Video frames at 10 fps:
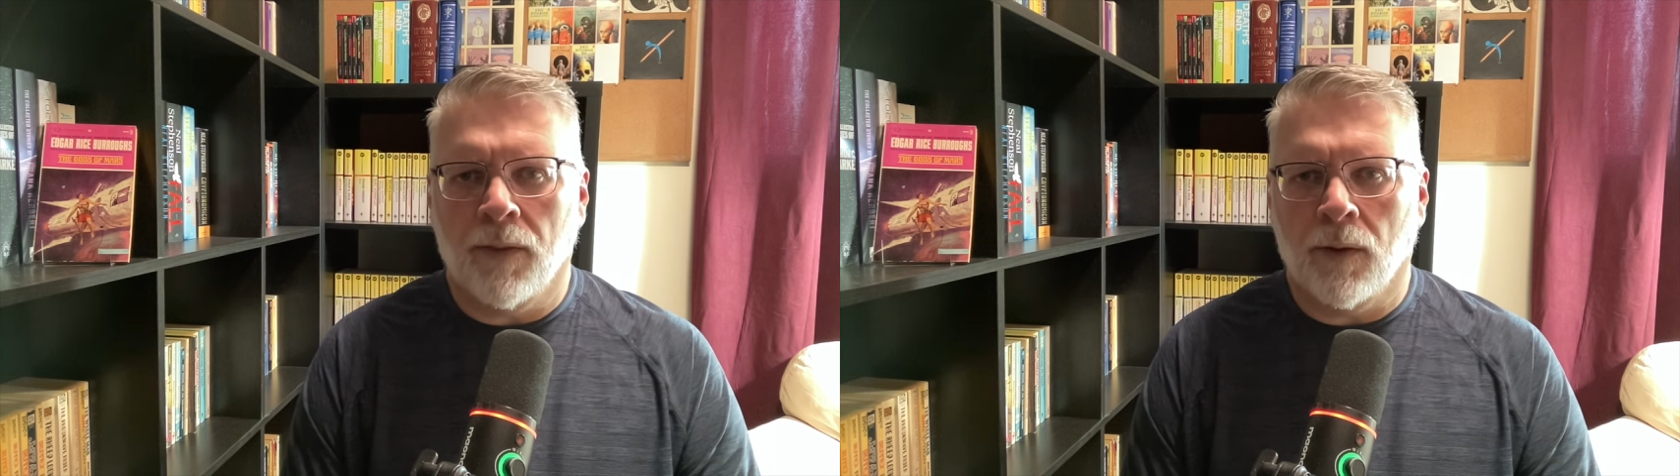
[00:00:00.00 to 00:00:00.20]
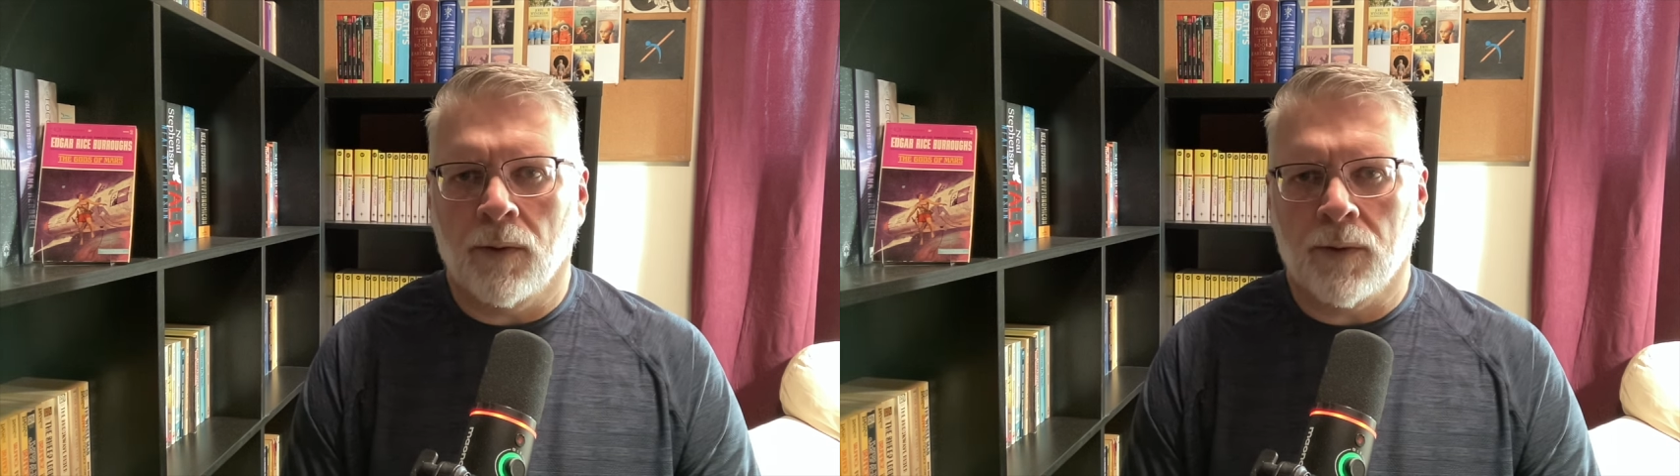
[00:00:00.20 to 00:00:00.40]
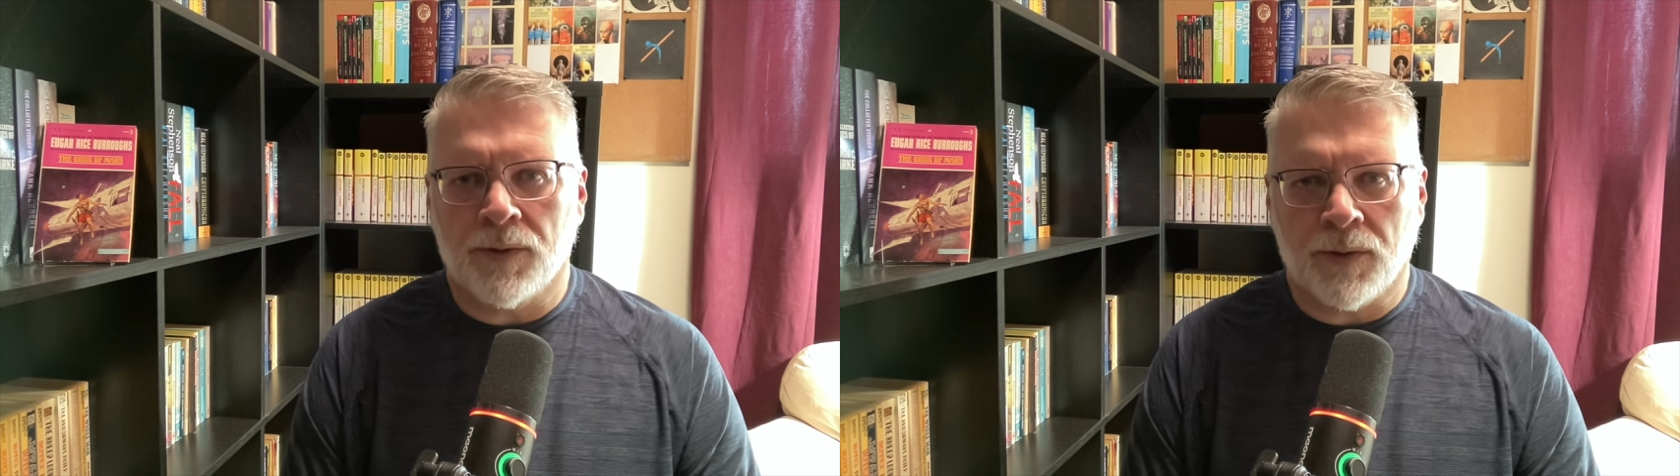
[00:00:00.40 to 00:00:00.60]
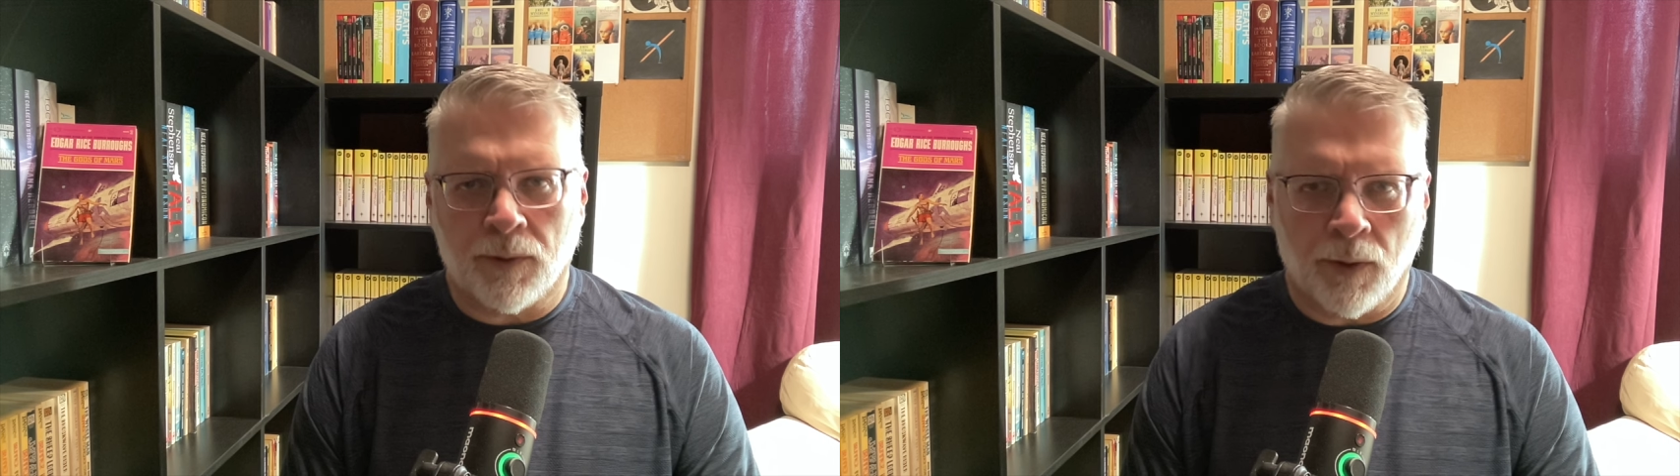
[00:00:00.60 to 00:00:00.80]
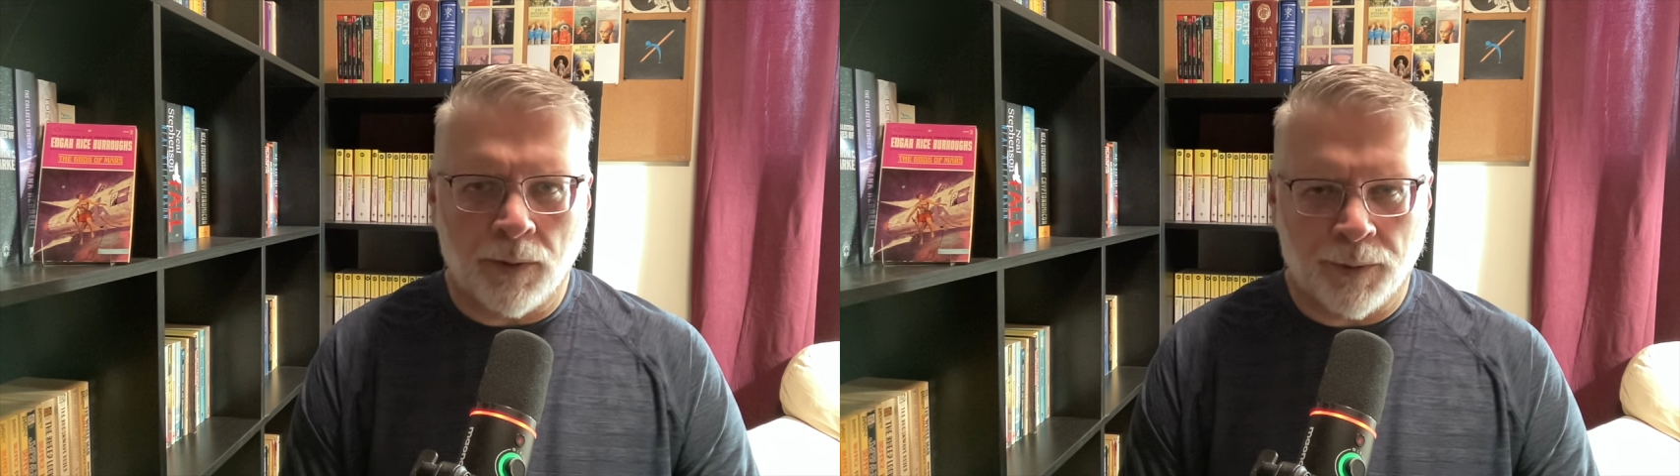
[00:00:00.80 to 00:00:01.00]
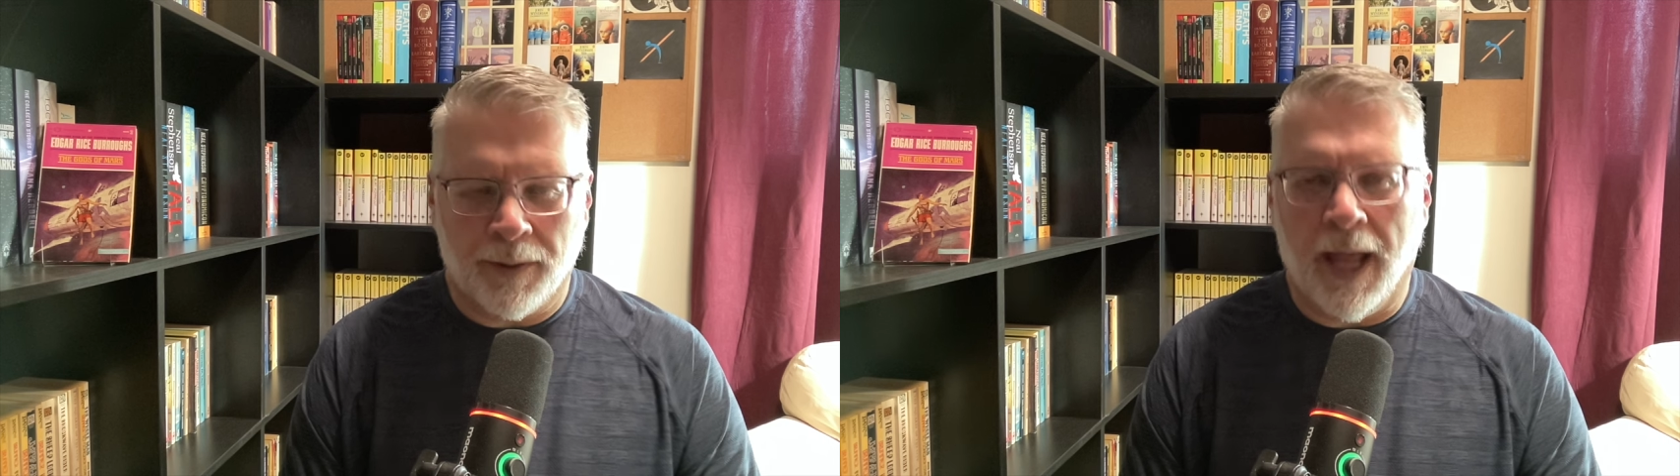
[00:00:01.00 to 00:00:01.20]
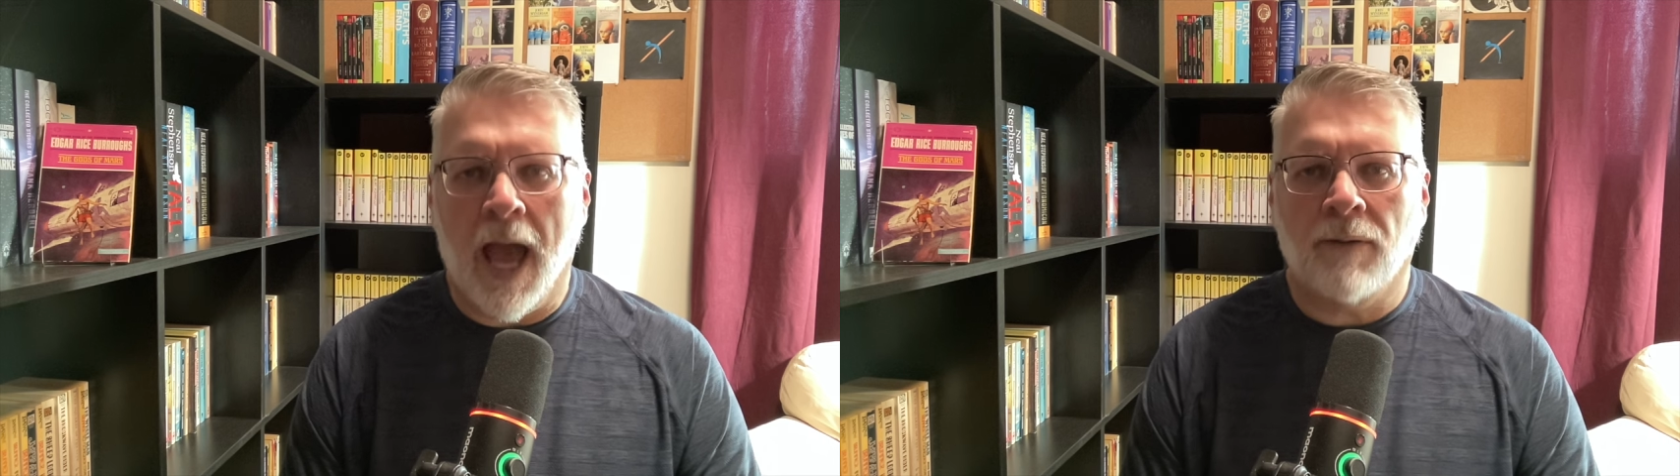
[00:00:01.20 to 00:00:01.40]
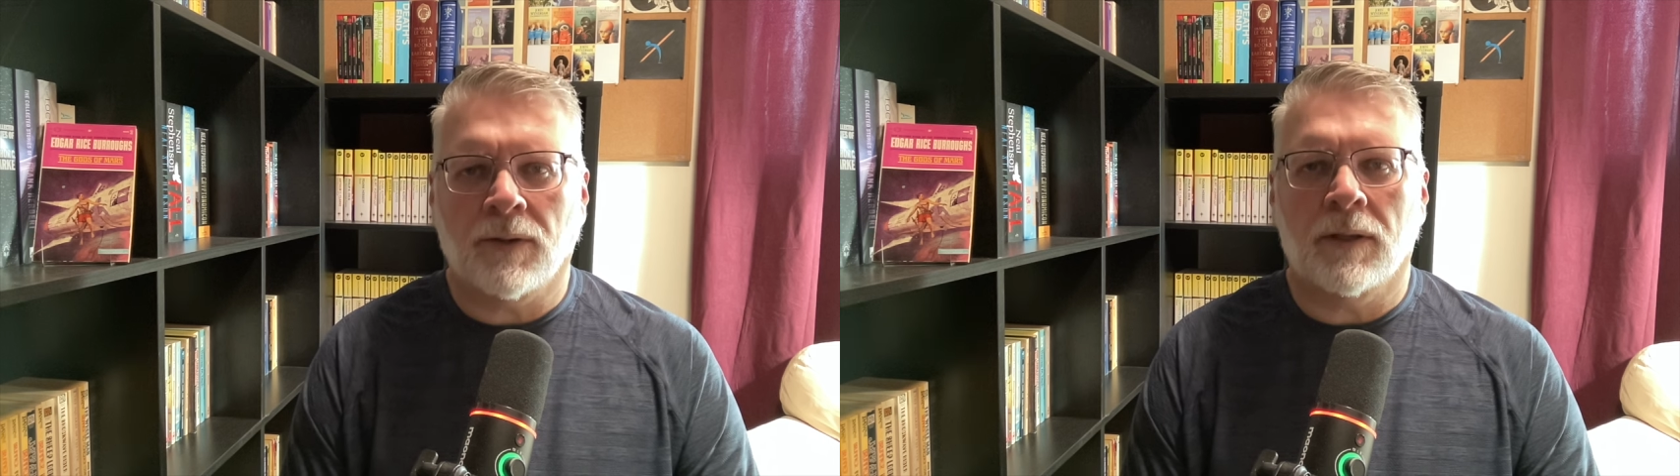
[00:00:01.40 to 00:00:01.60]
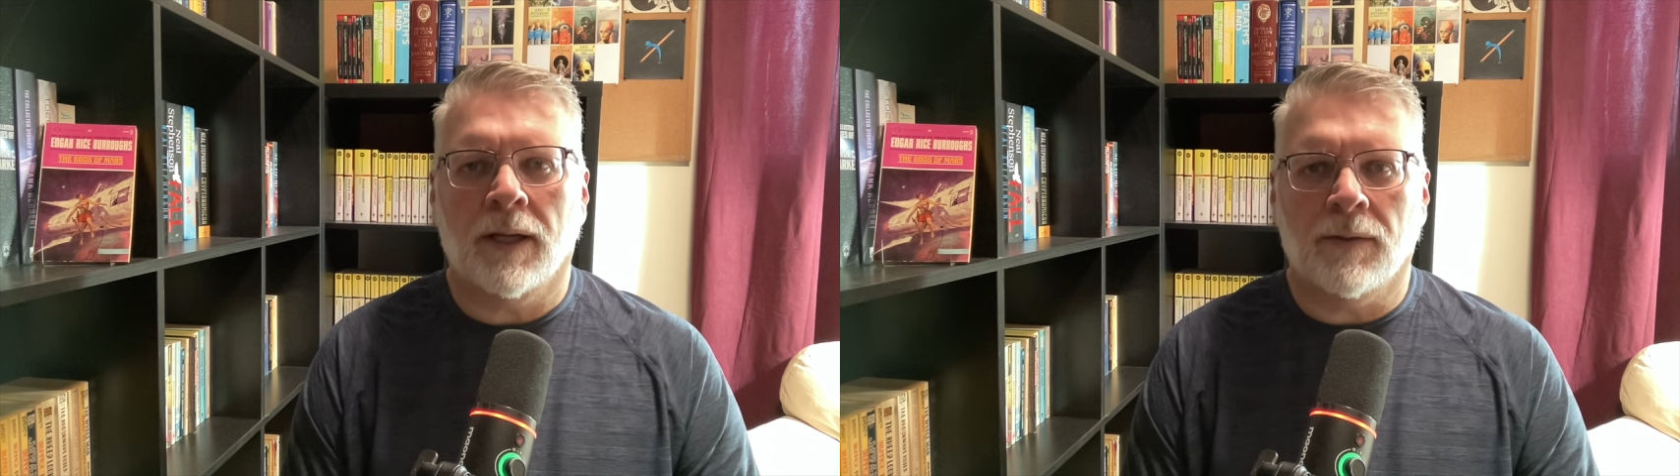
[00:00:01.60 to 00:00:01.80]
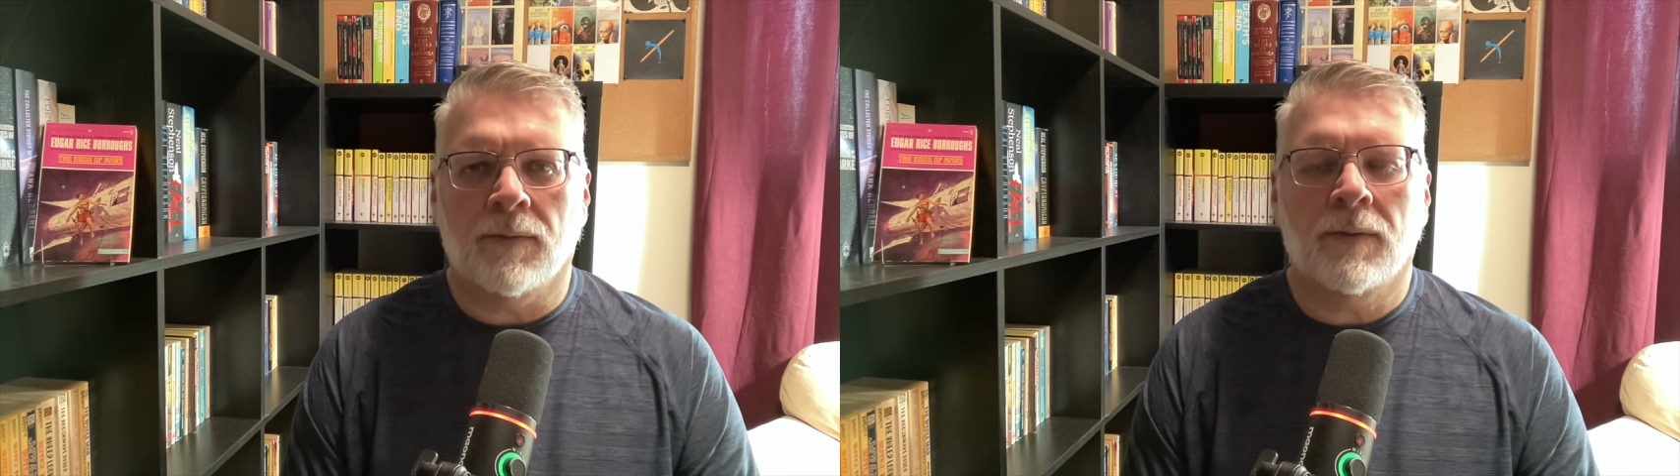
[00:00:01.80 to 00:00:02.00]
those who go to an
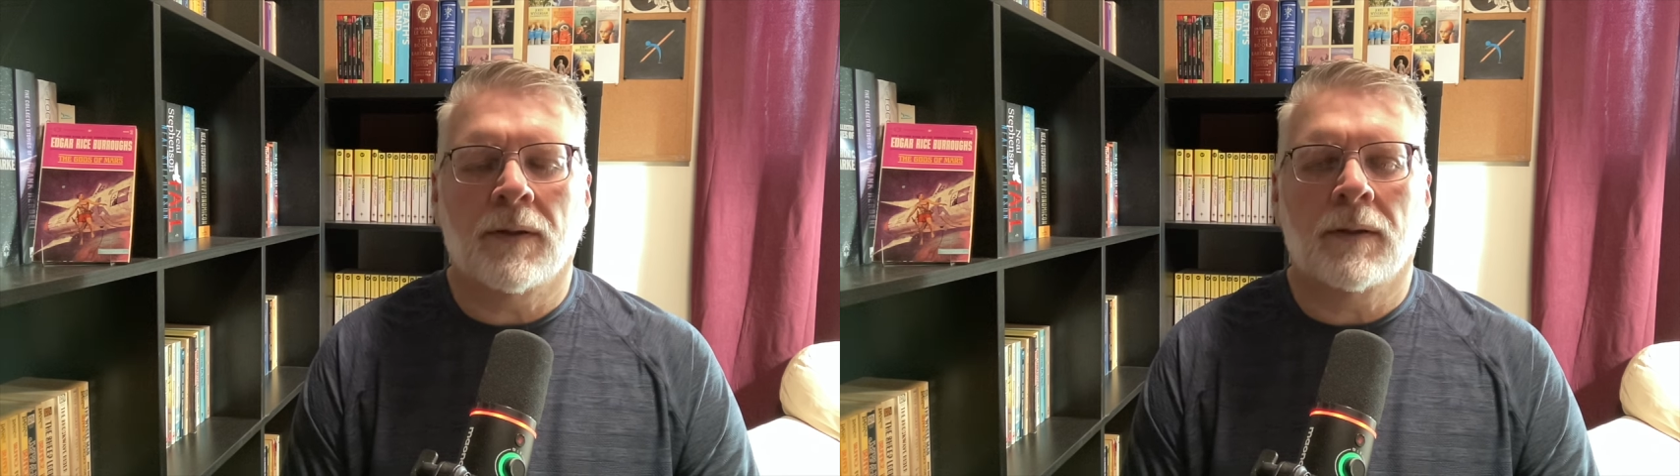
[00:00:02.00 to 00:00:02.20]
afterlife.